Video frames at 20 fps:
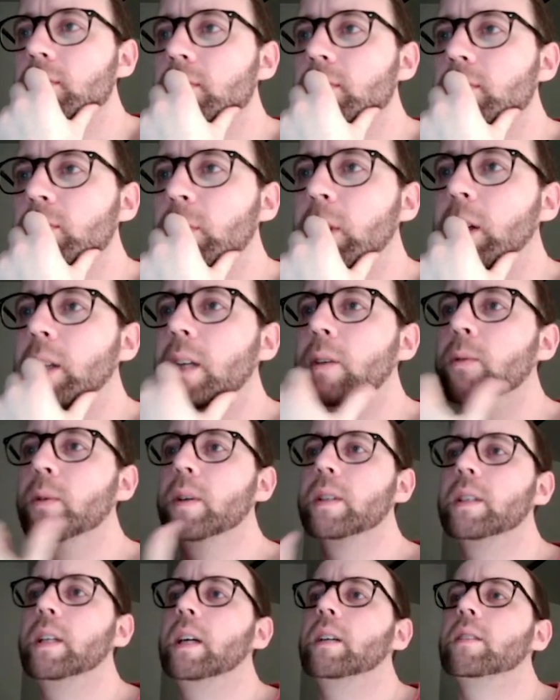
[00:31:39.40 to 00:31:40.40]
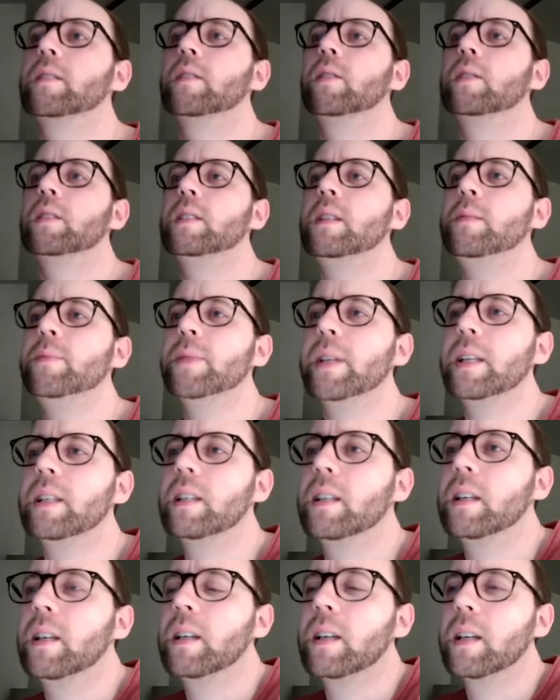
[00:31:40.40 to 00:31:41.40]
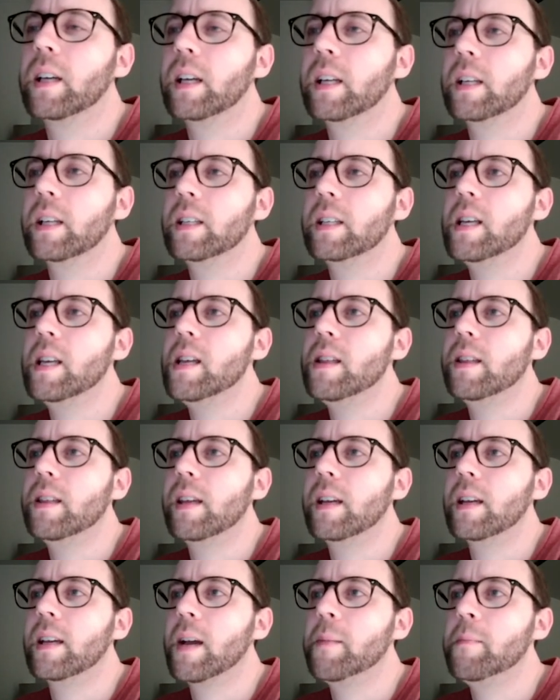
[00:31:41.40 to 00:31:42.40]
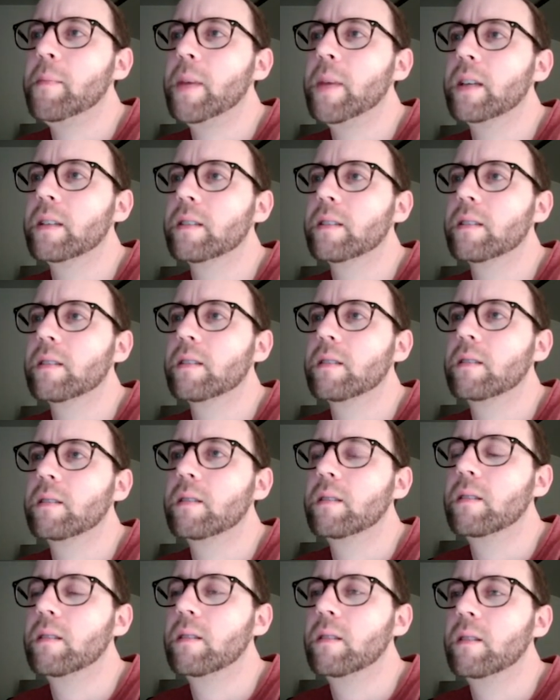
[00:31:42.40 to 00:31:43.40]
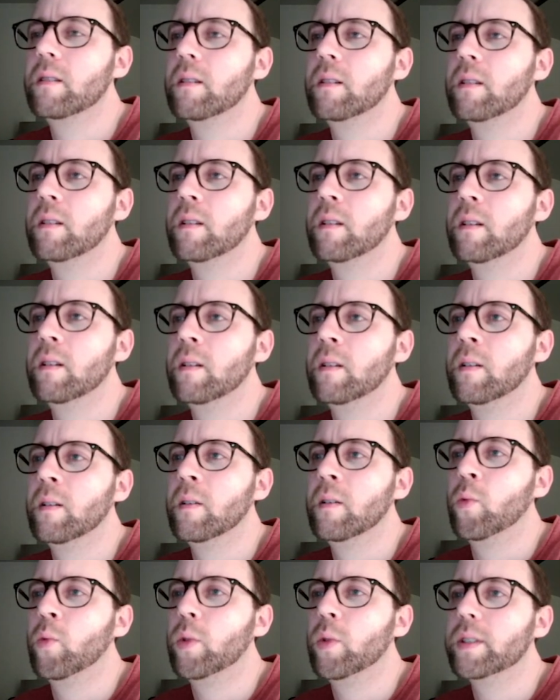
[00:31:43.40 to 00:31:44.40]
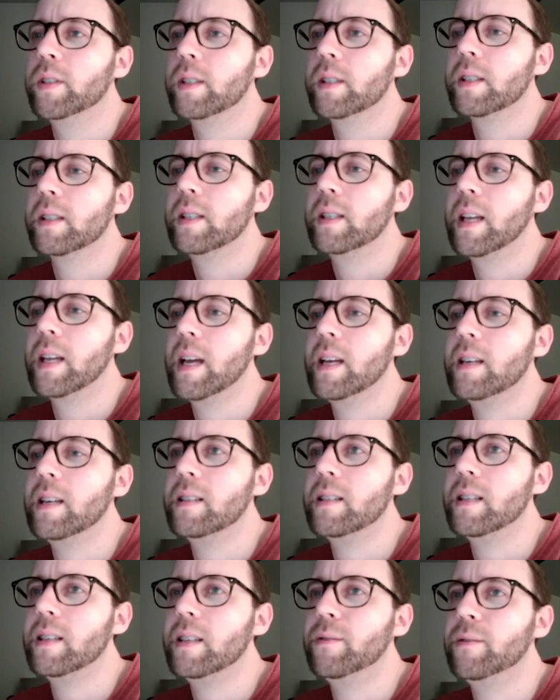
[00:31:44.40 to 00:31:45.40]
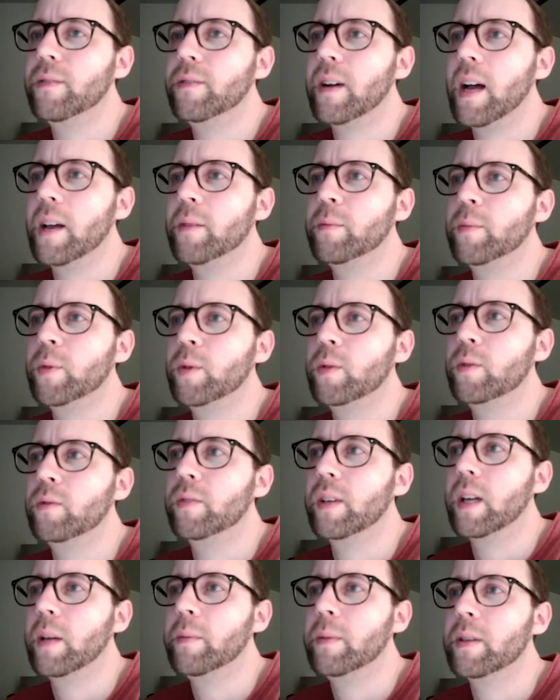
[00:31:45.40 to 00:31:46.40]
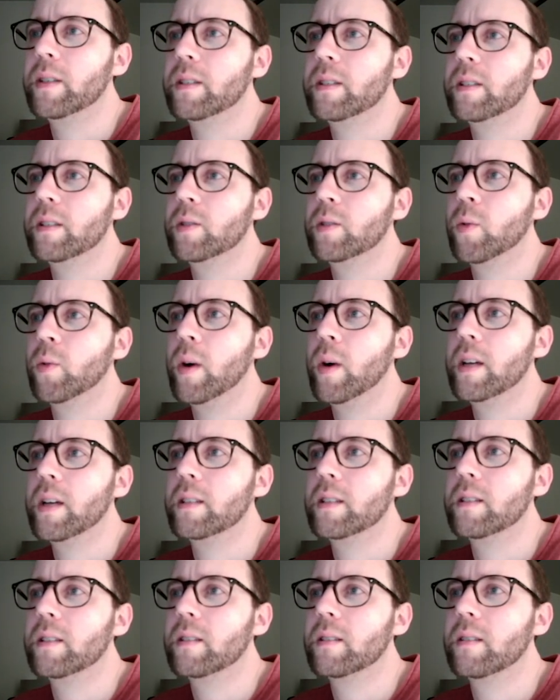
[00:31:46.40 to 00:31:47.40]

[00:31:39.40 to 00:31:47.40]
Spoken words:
Well, that worked out. So it seems like the kind of key thing I missed was this knight d5 move, and I missed it twice.